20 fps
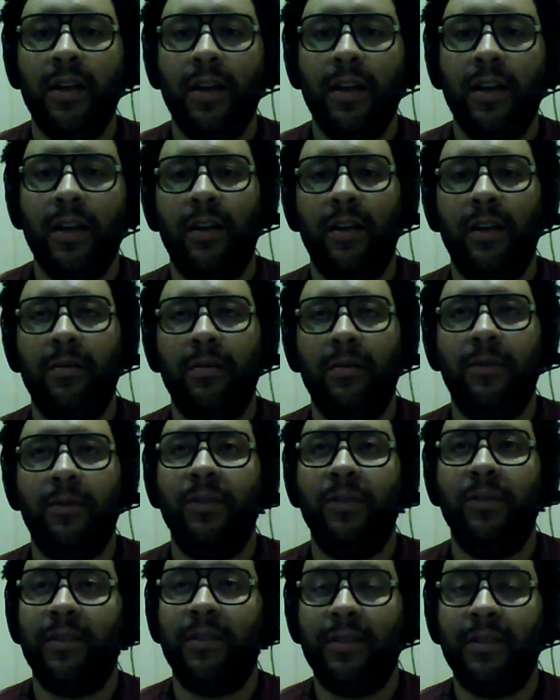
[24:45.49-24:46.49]

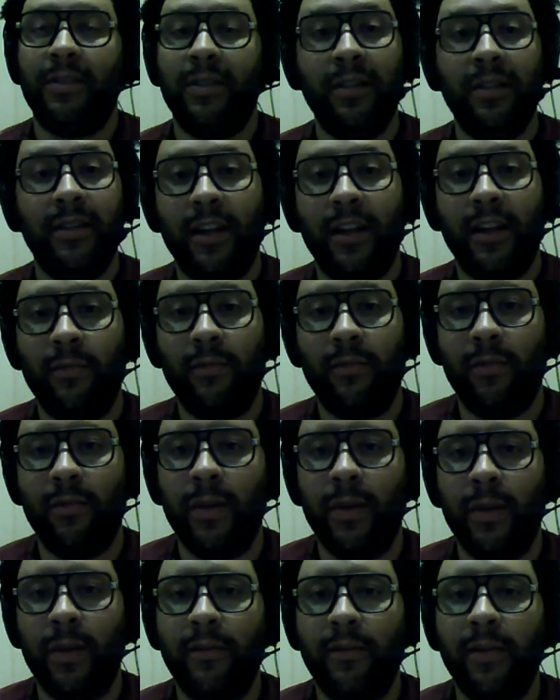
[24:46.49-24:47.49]
on Sunday. We
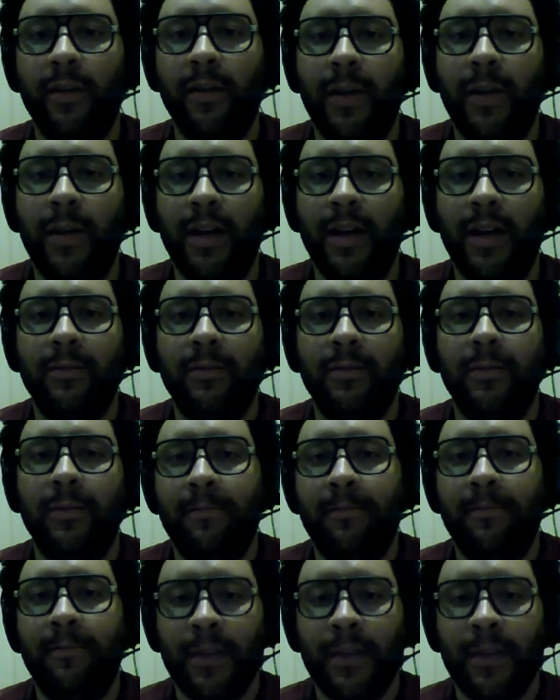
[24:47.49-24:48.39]
were having a mastermind.